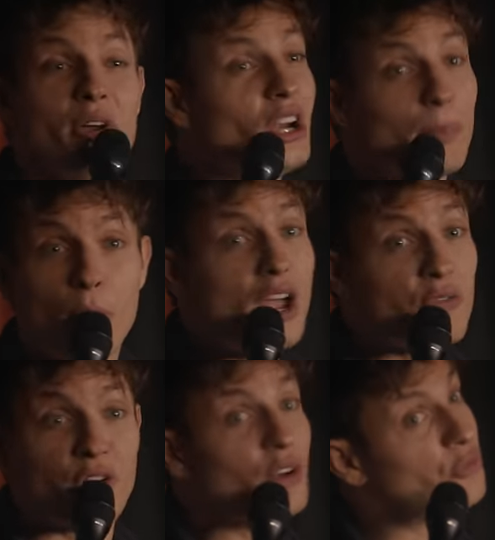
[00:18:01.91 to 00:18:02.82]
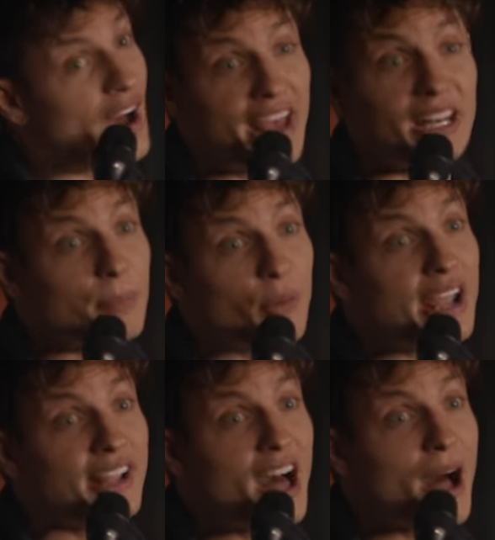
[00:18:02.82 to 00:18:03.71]
and your boyfriend finally
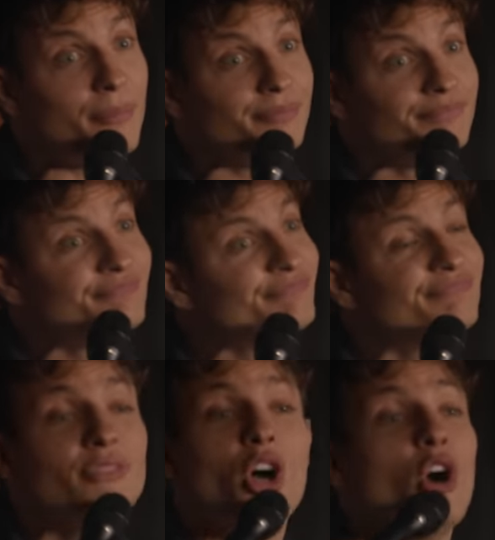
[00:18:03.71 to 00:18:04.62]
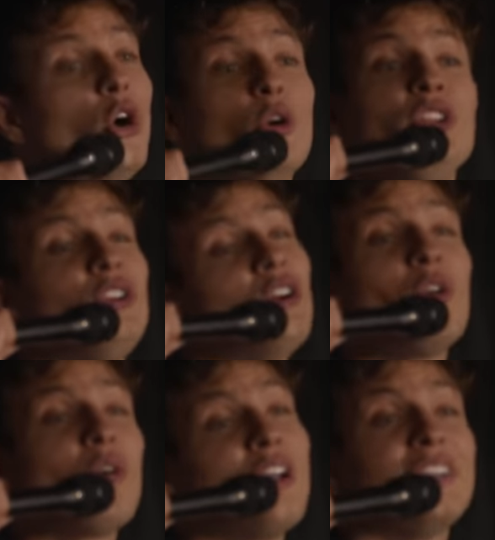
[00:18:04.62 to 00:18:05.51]
break up, who do you go
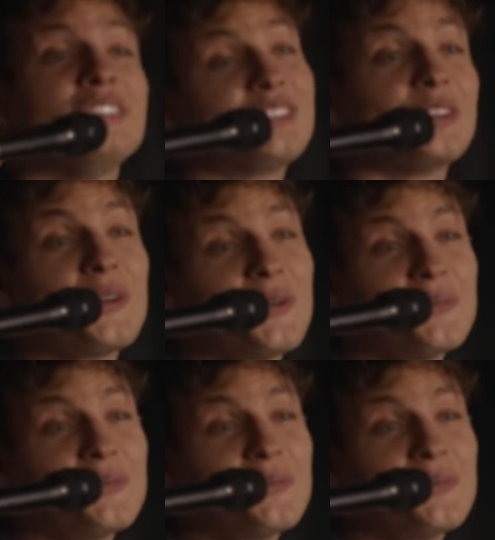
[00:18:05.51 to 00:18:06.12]
running to?